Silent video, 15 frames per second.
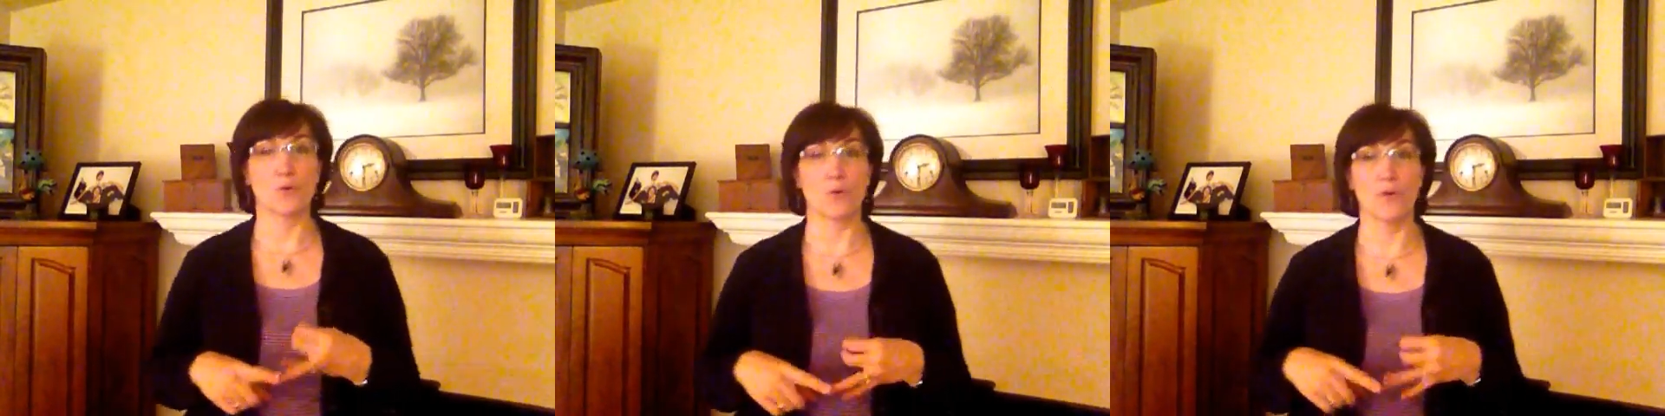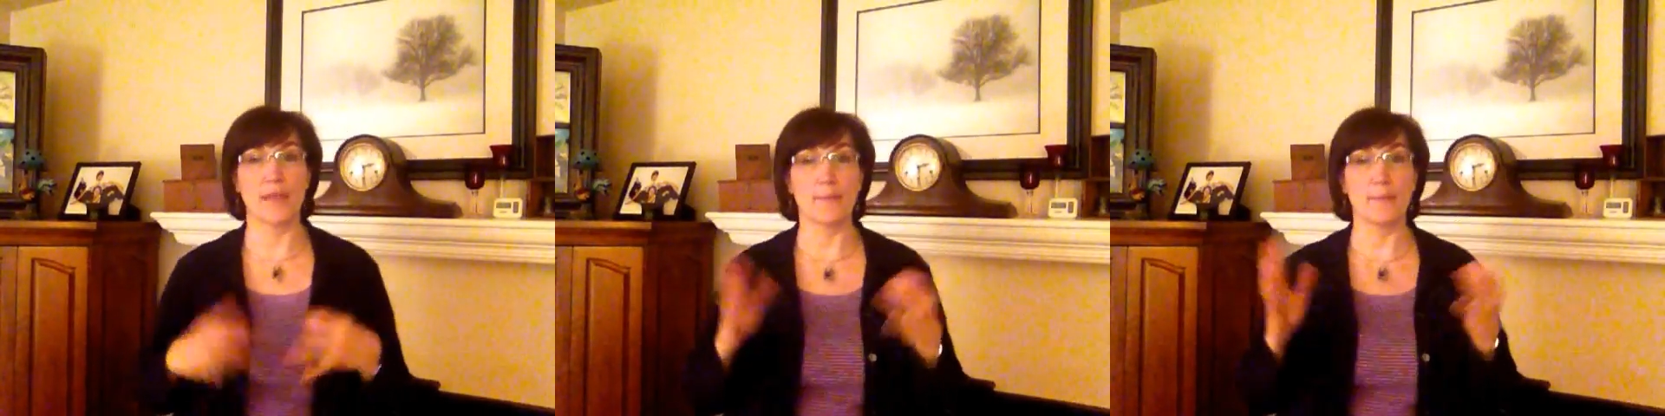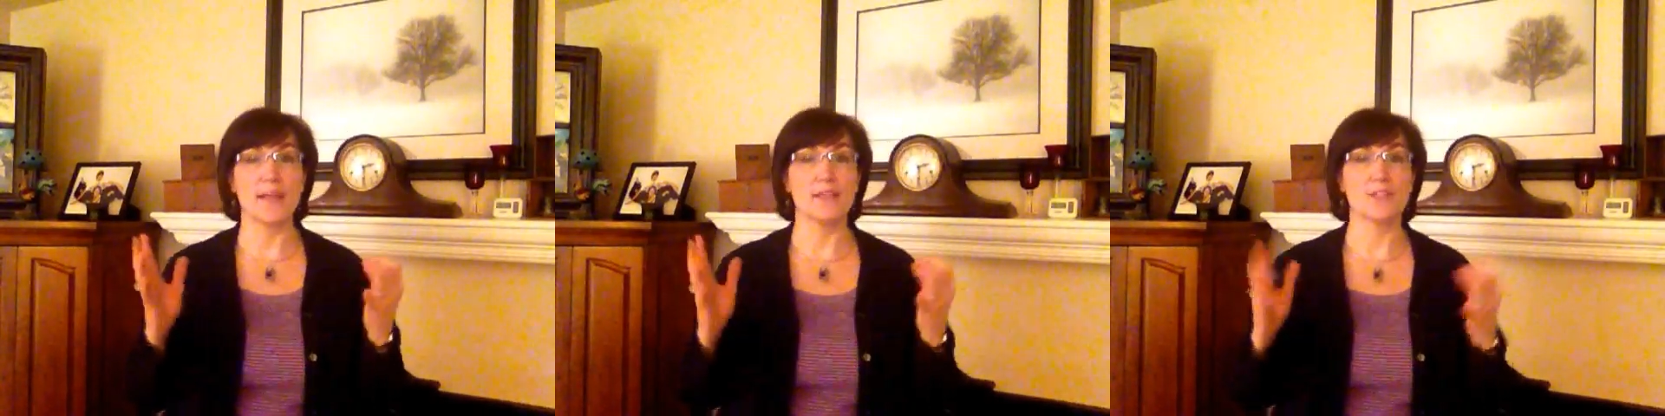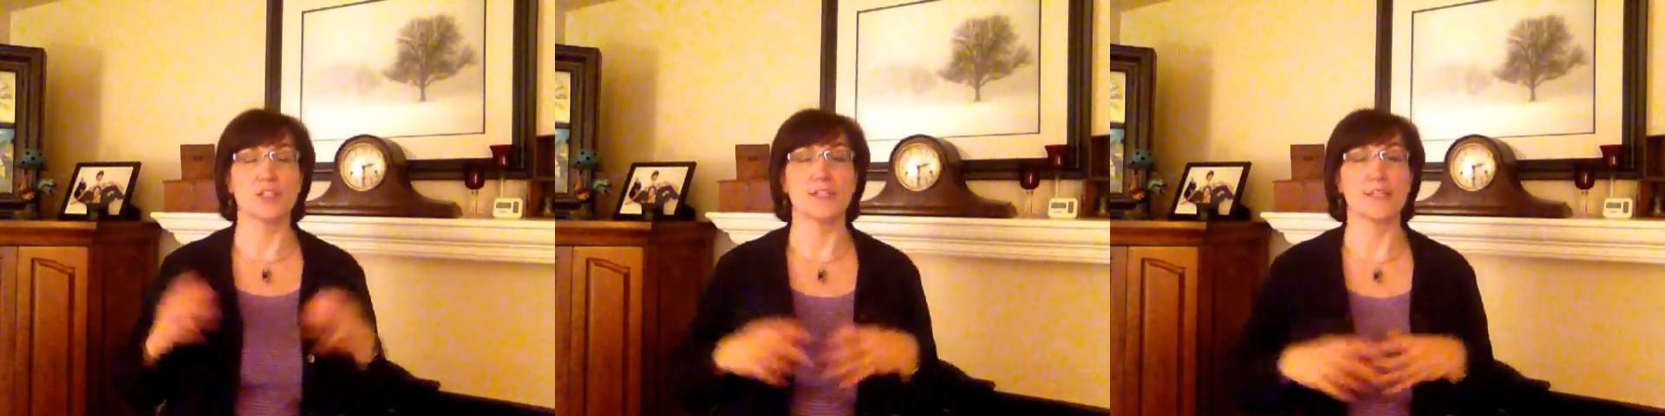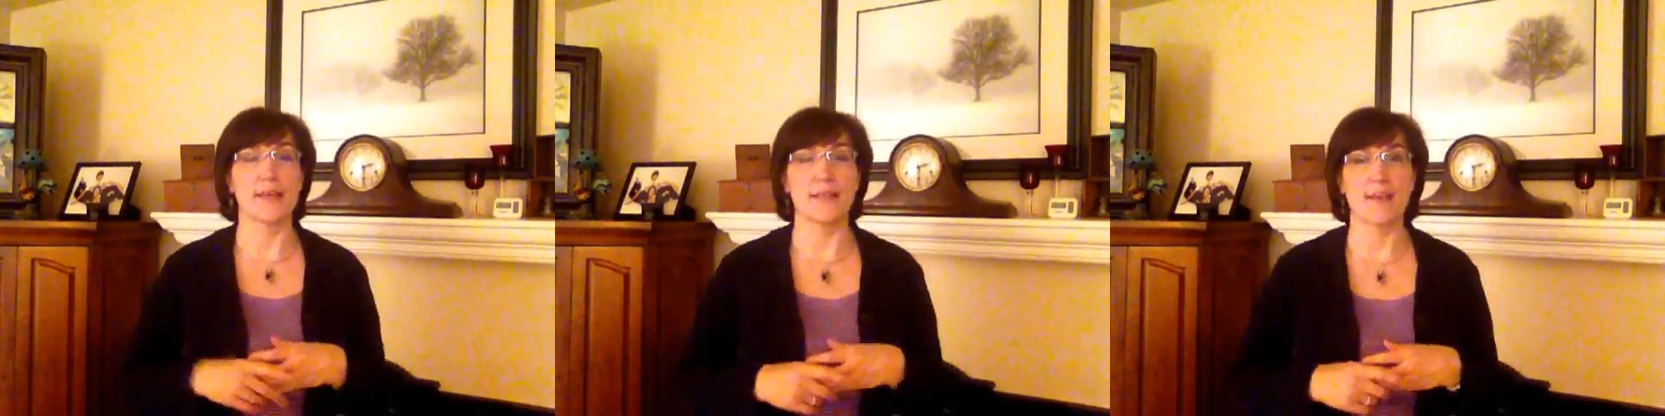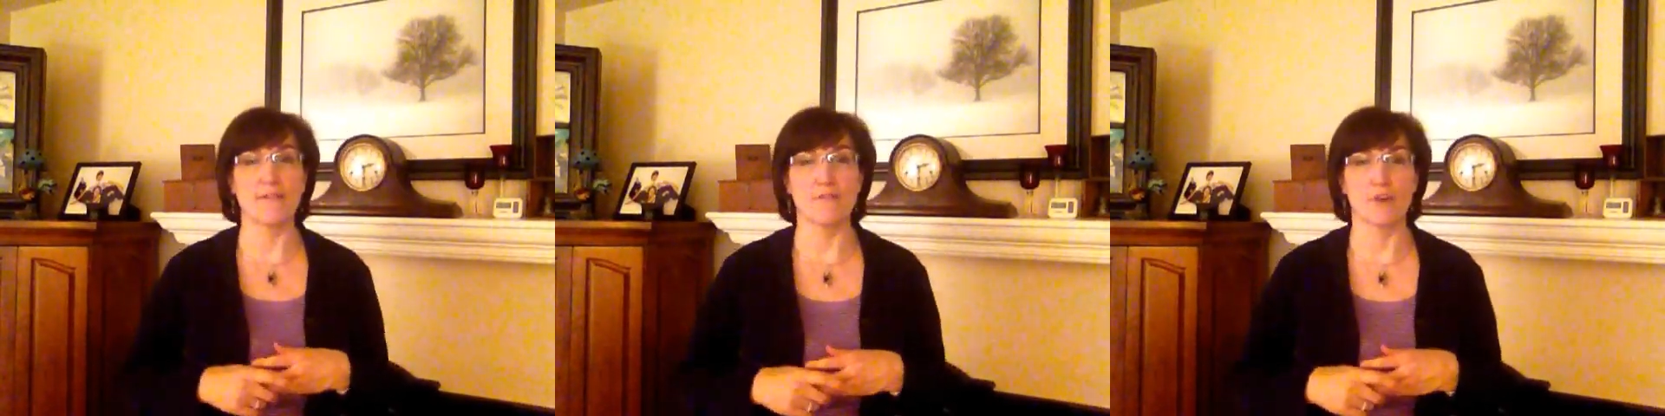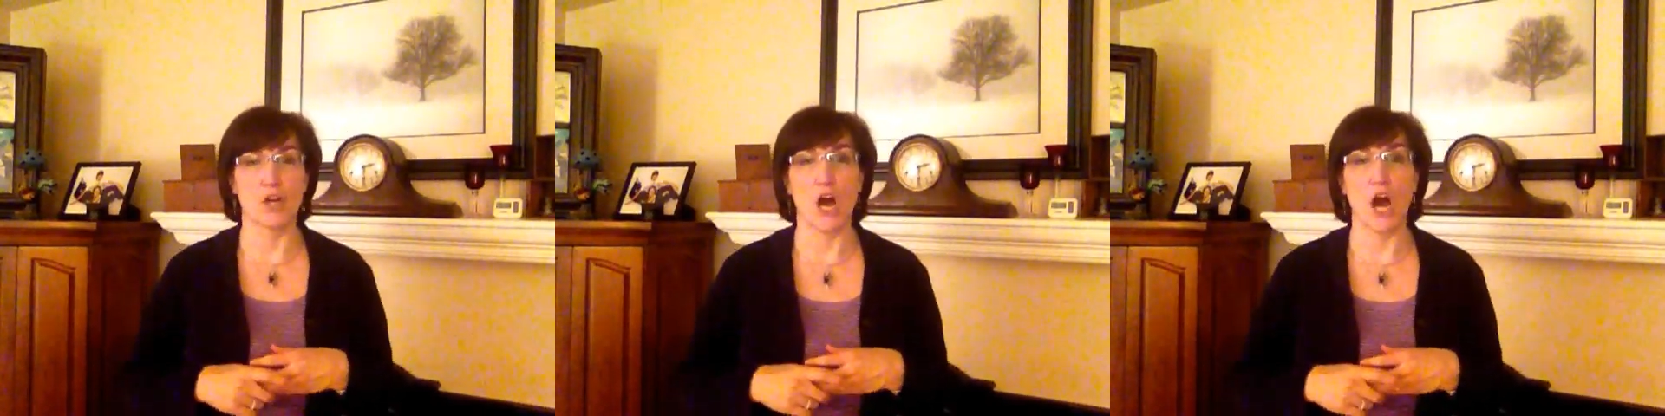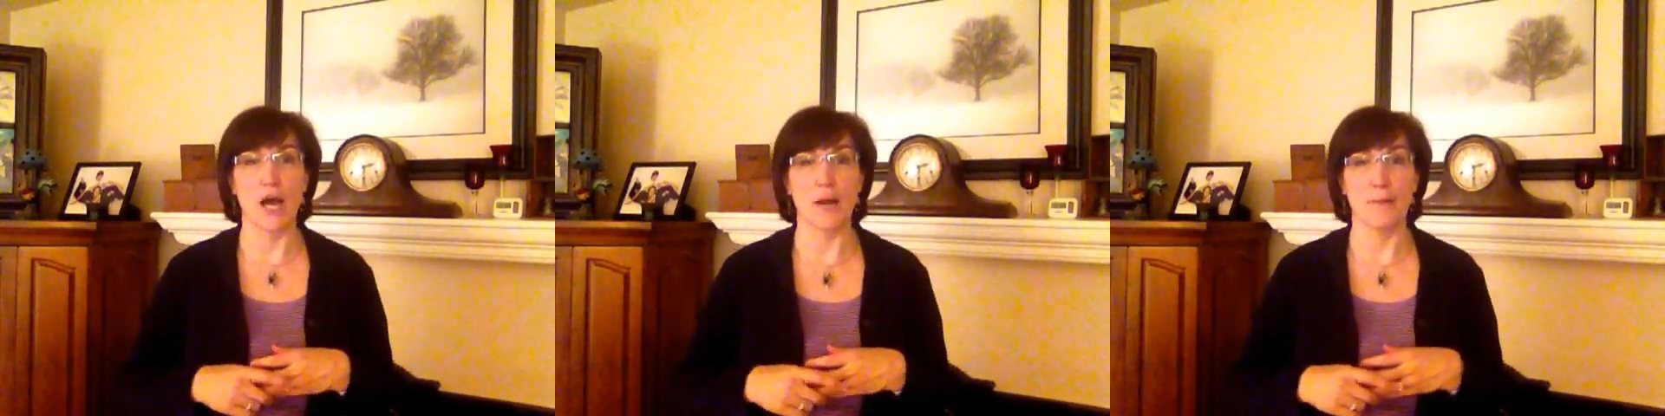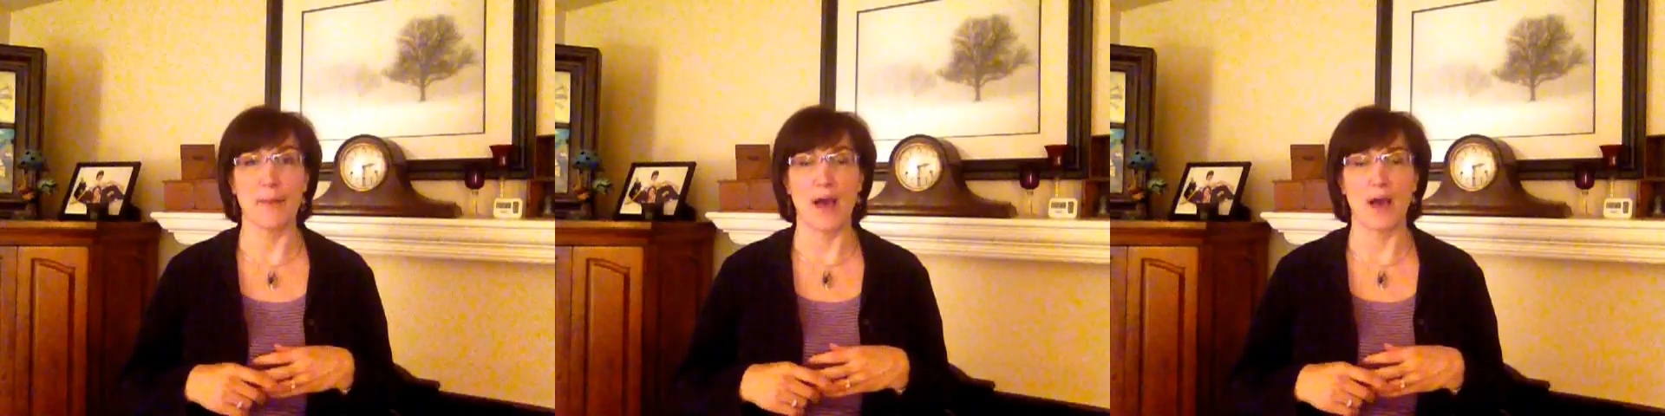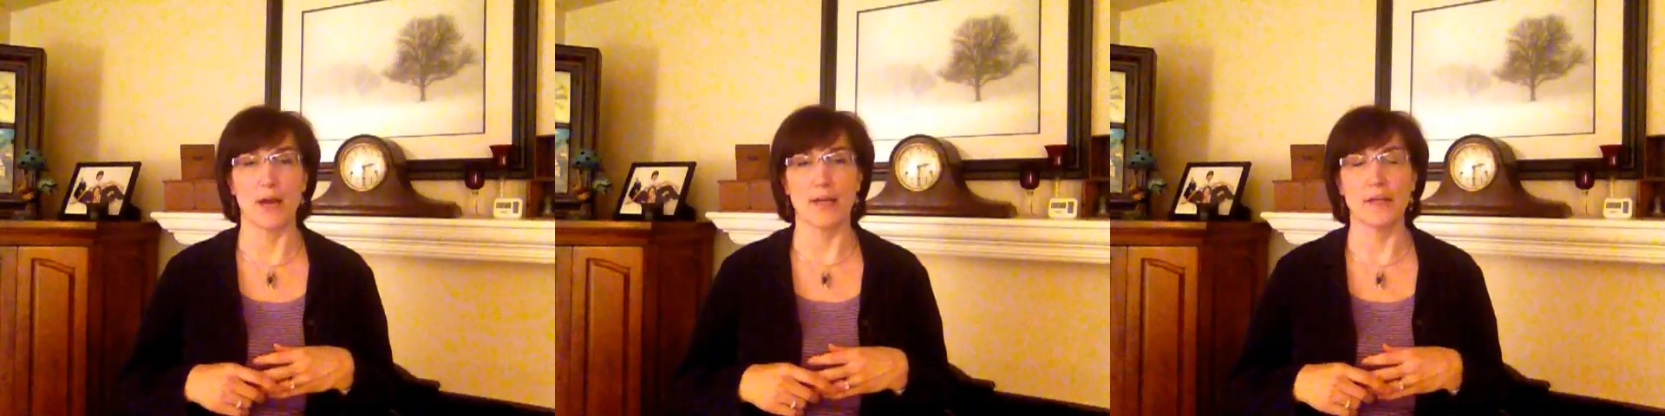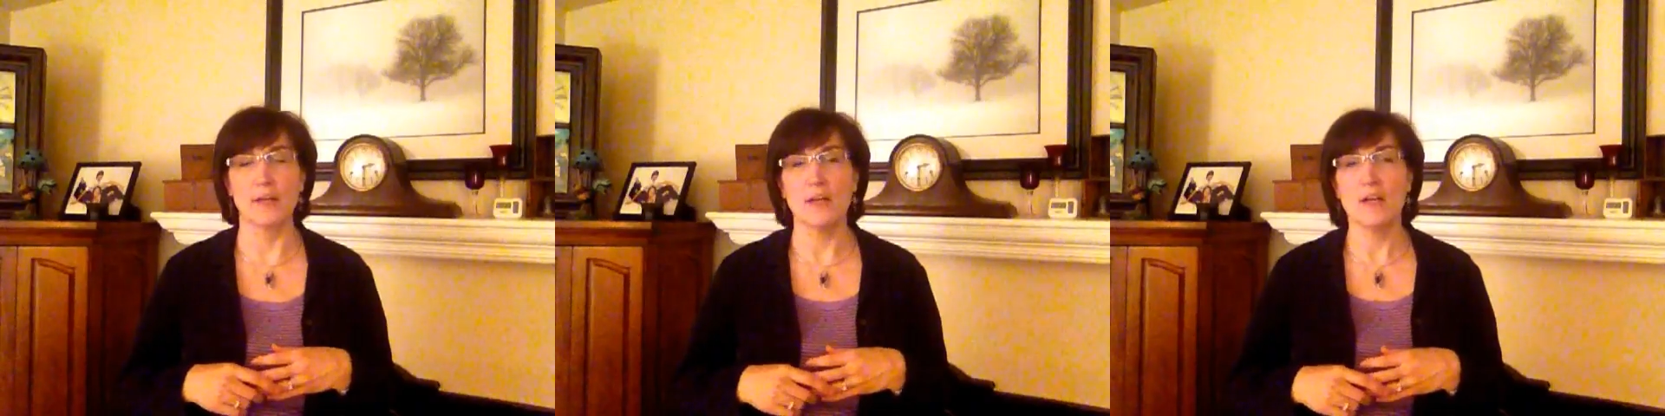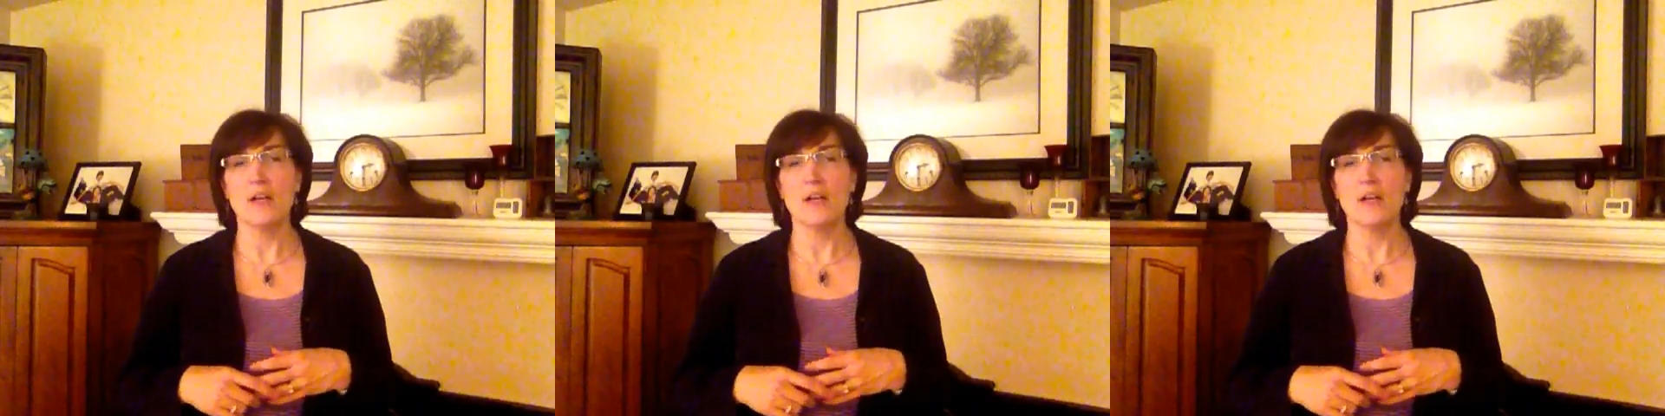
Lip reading: or they may just say they forgot about it.